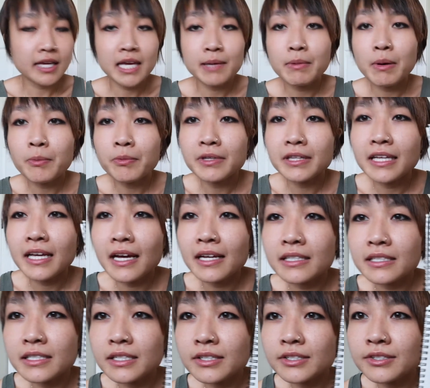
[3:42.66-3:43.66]
came up with the
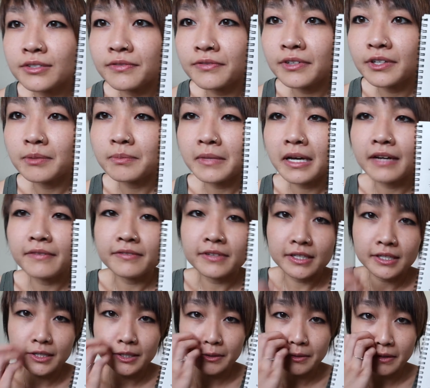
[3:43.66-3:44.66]
idea to film that
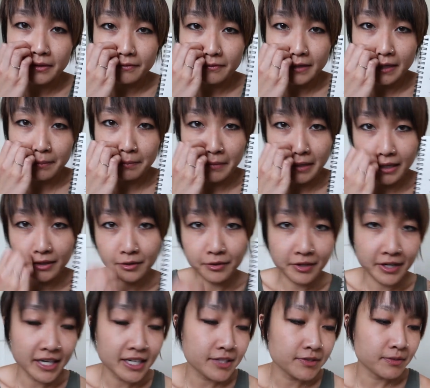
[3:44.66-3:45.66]
video of like my
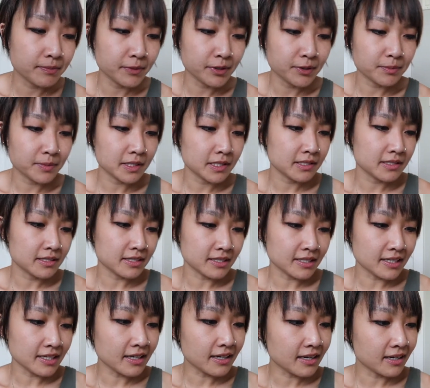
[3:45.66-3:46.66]
grades from U B
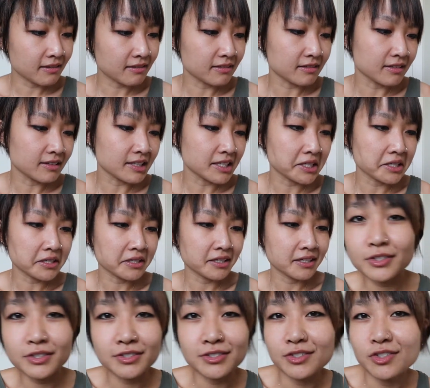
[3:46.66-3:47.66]
C and
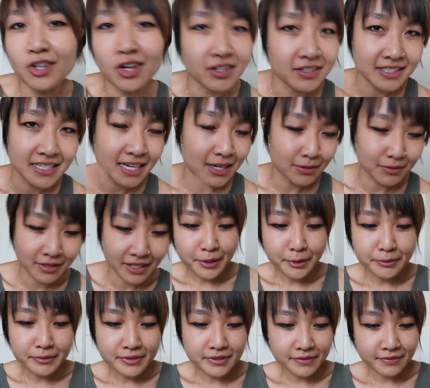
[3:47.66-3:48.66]
like just jot down
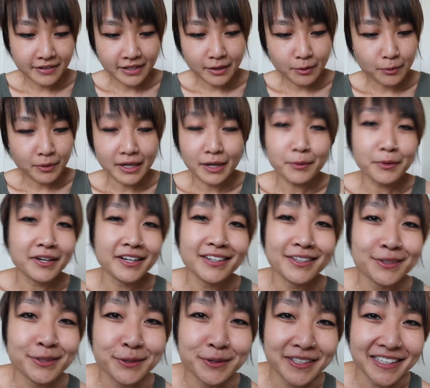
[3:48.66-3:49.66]
notes of like what I want to
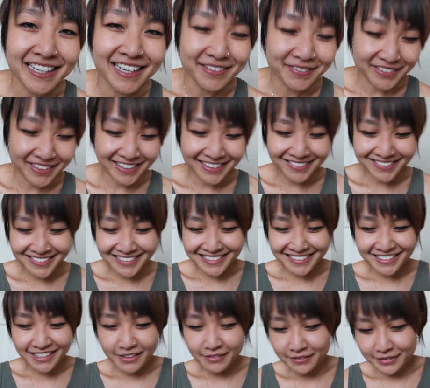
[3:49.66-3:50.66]
include in that video and
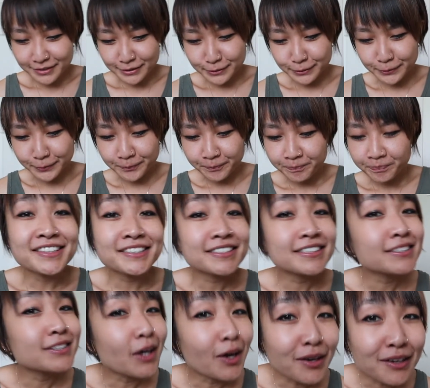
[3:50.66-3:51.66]
stuff. So this
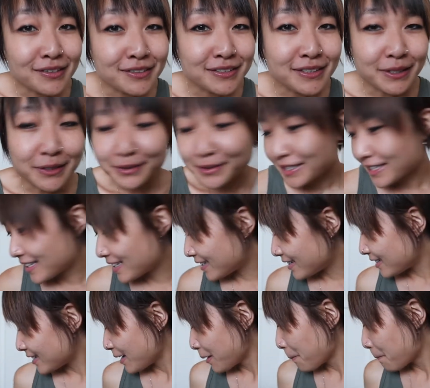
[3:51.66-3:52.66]
is also
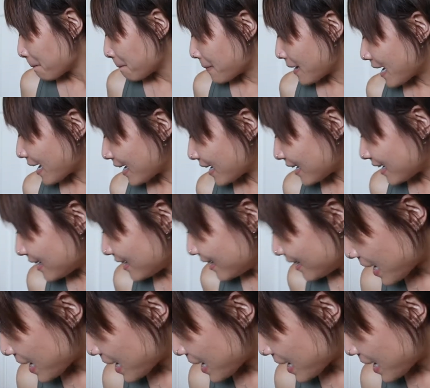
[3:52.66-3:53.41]
in my